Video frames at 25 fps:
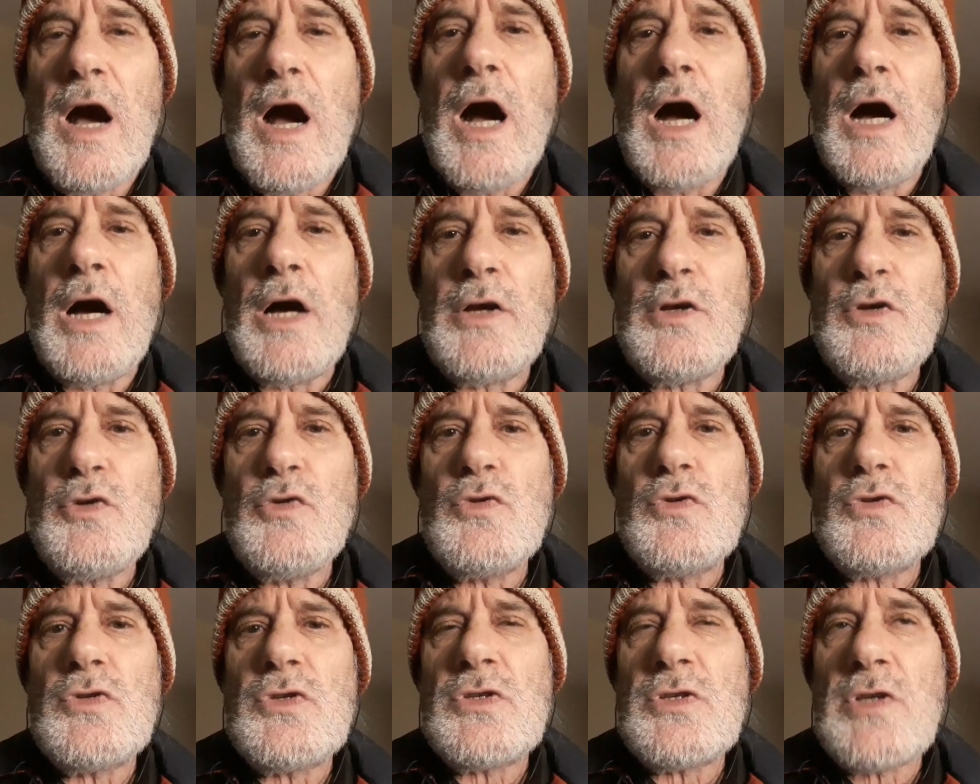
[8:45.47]
Are
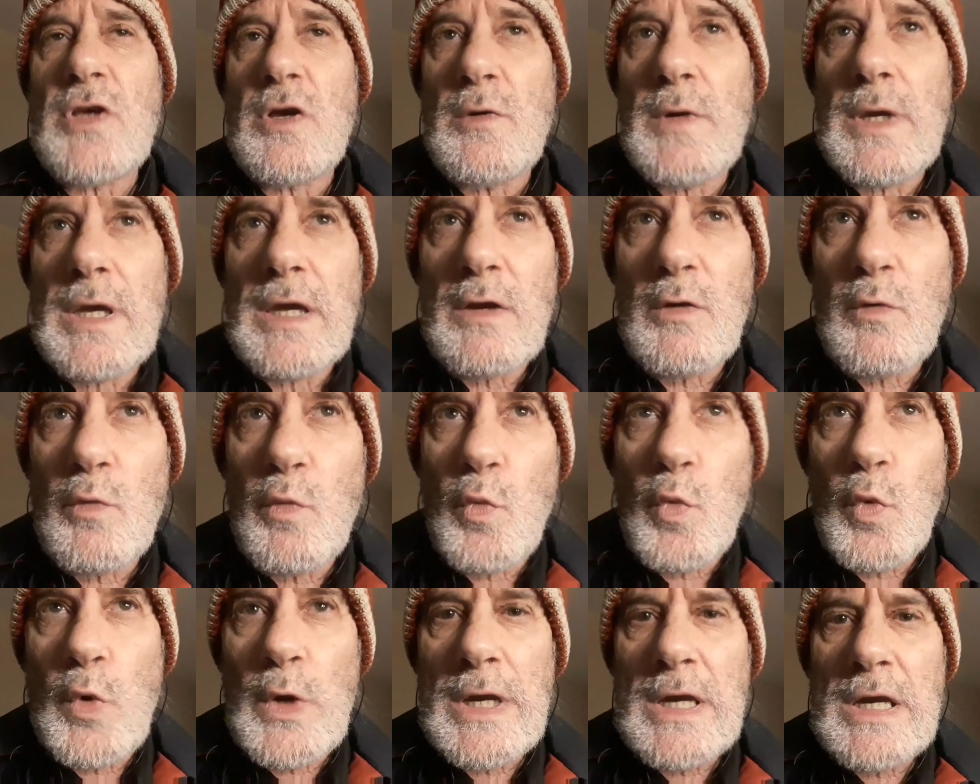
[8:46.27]
you
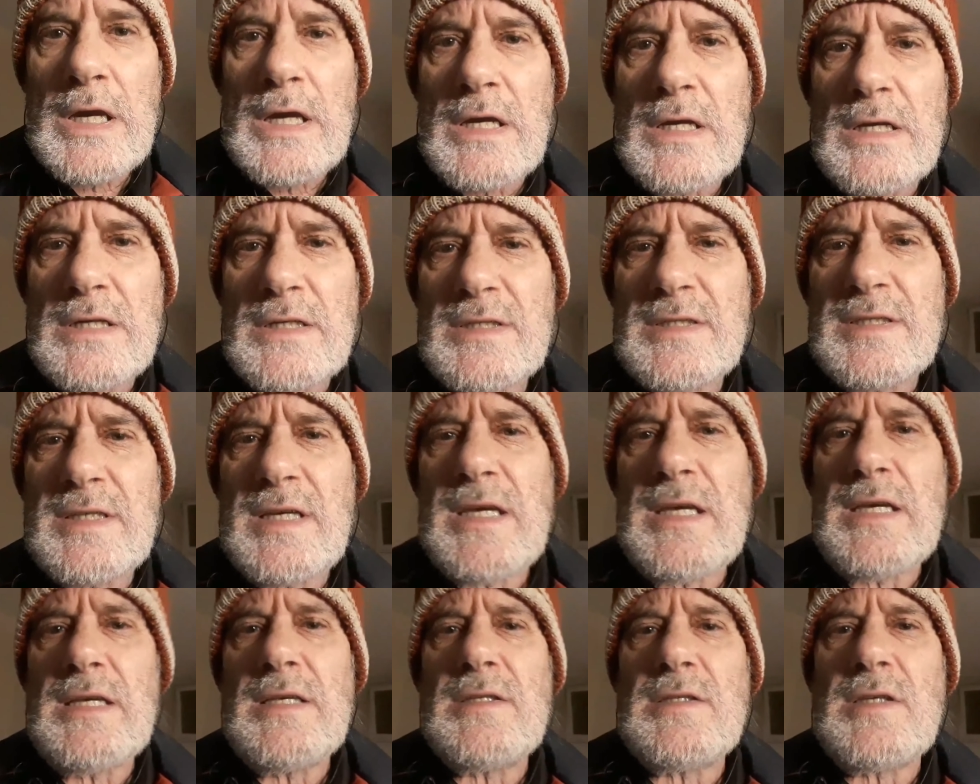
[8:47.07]
sowing weed
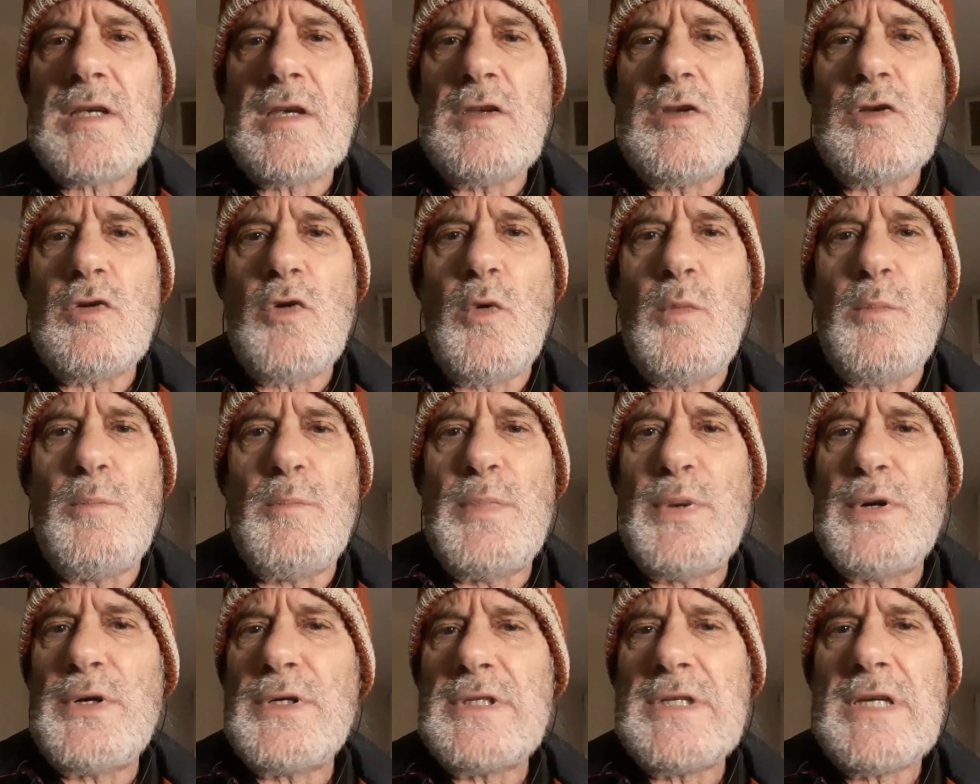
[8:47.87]
seeds in your
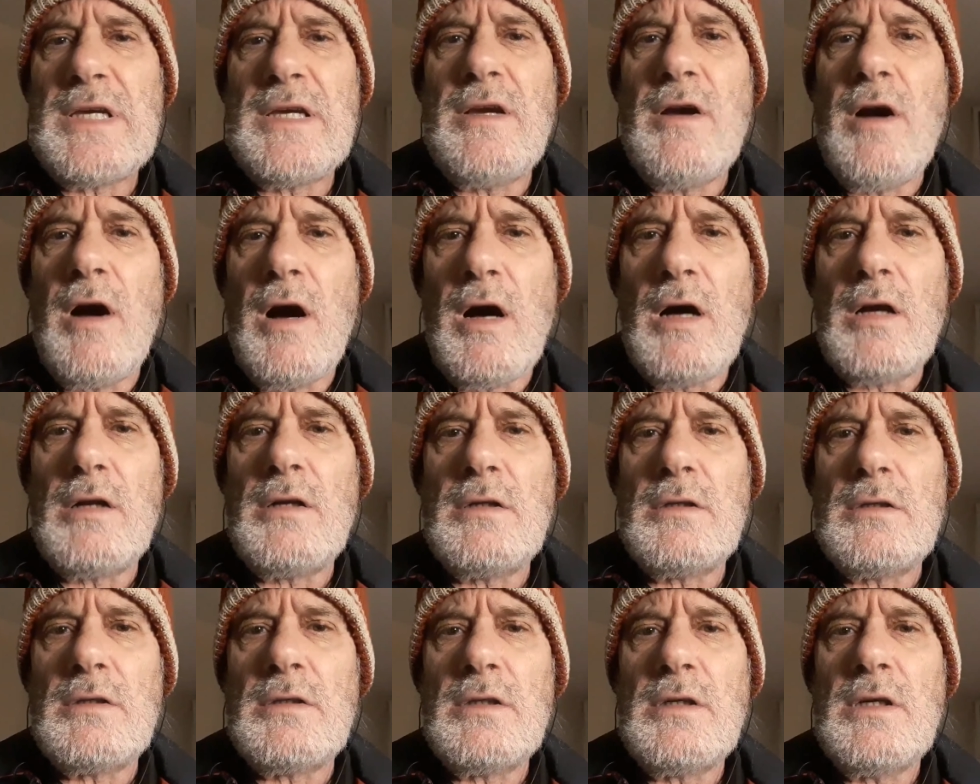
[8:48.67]
pretty
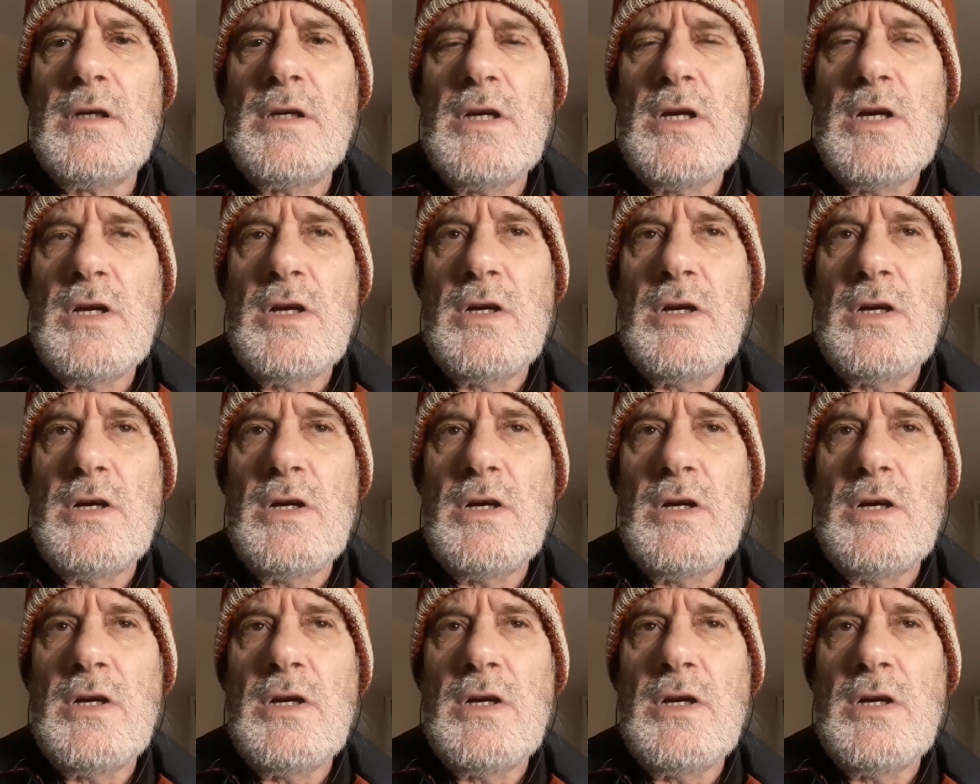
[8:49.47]
garden?